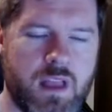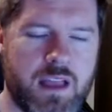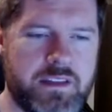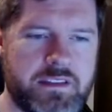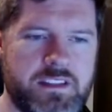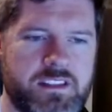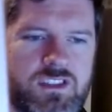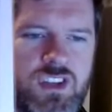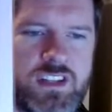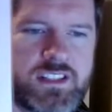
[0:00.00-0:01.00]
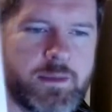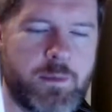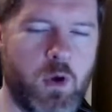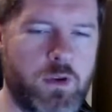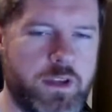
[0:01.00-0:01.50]
I think this is just him
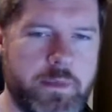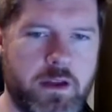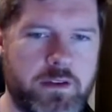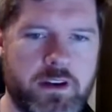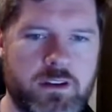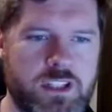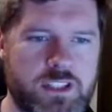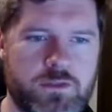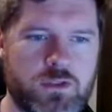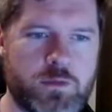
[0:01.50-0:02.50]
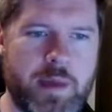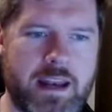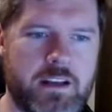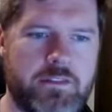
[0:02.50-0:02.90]
holding Mjolnir just for dramatic.